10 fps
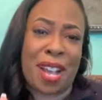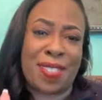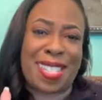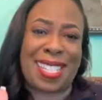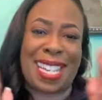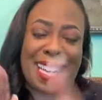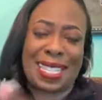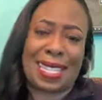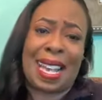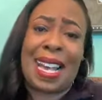of
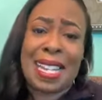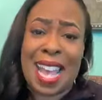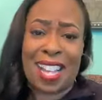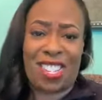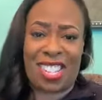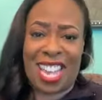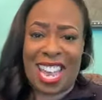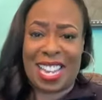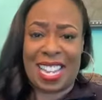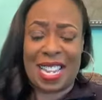6,
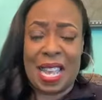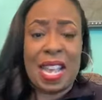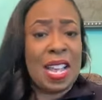uneducated,